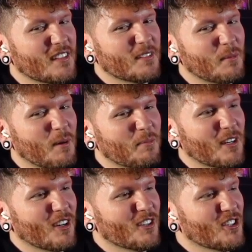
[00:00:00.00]
sent him up
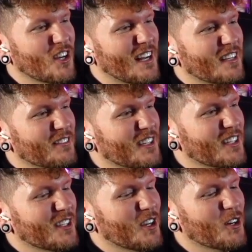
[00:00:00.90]
there and you're not even
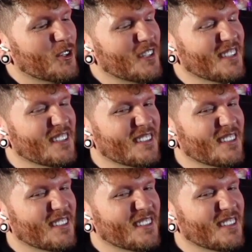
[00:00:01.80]
gonna go.